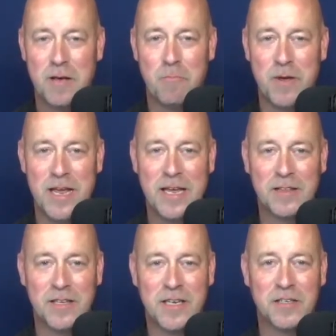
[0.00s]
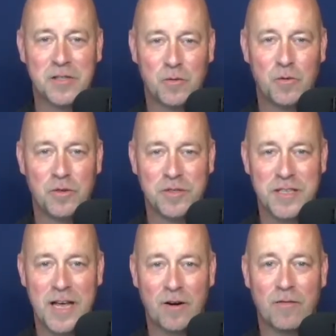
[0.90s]
being the schools
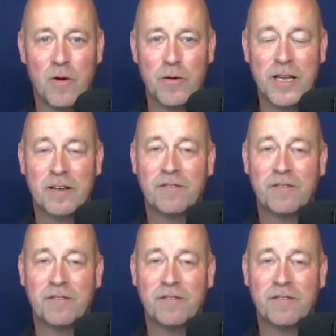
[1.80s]
that are voting in